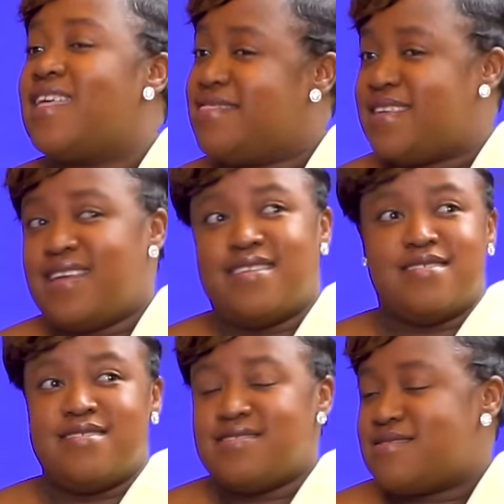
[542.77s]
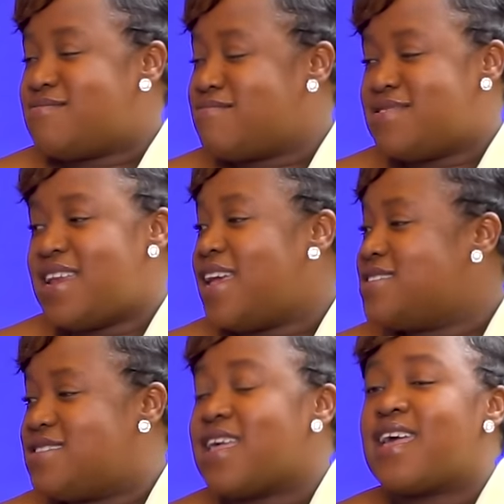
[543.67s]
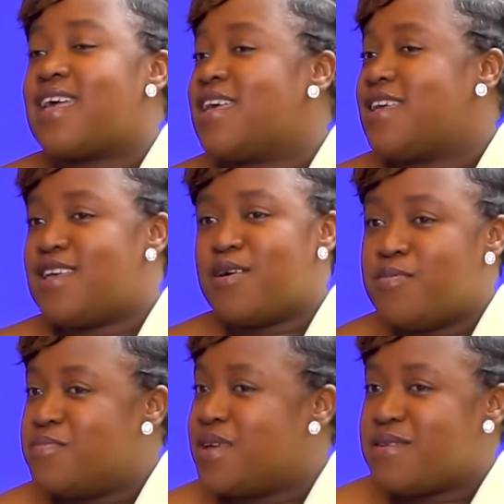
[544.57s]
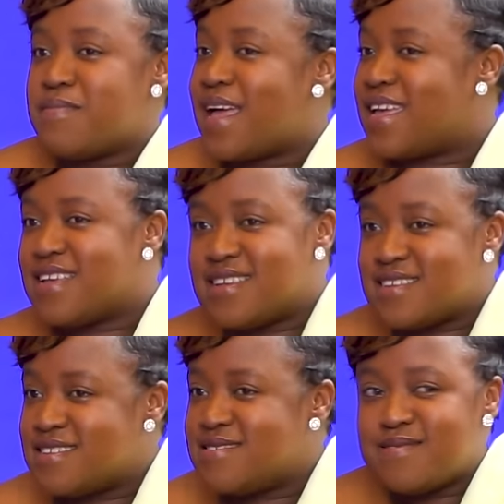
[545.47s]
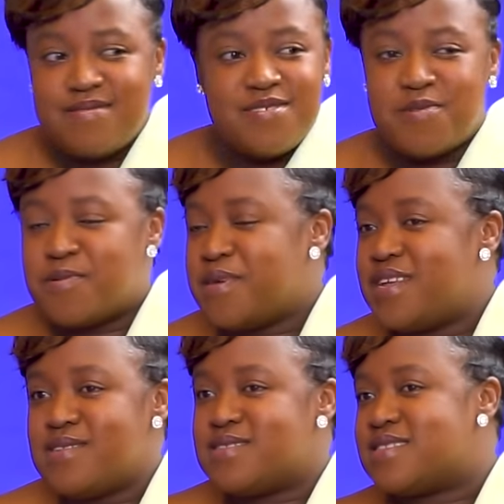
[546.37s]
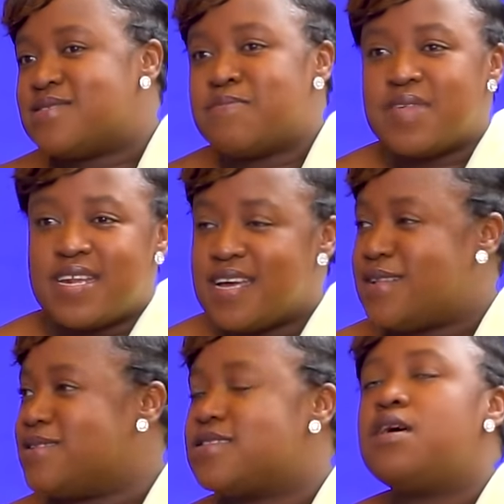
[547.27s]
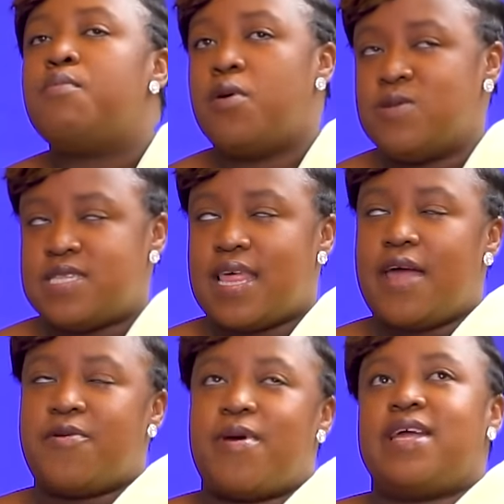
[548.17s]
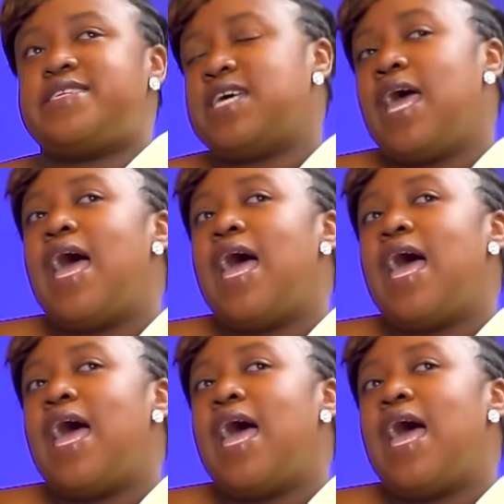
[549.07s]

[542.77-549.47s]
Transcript: And then the next day, in my, you know, heels and something else, post that, right?